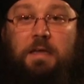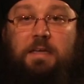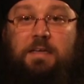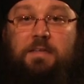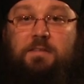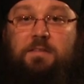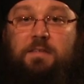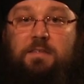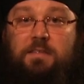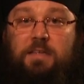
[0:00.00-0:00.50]

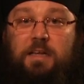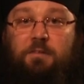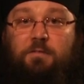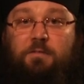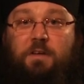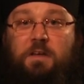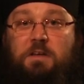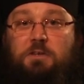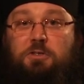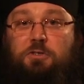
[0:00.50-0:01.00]
is the
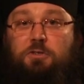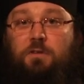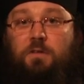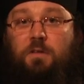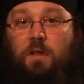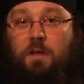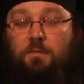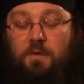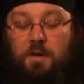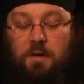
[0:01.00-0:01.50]

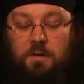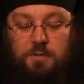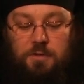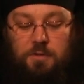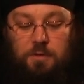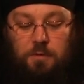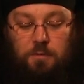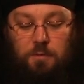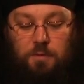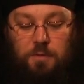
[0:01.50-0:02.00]
salvation of our
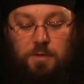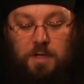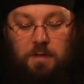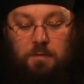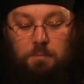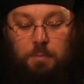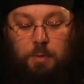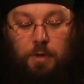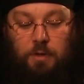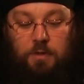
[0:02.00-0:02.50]
souls
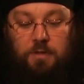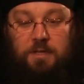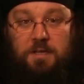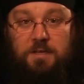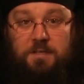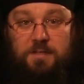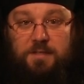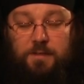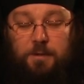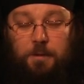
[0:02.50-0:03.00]
and
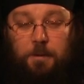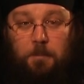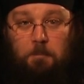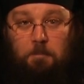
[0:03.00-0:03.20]
bodies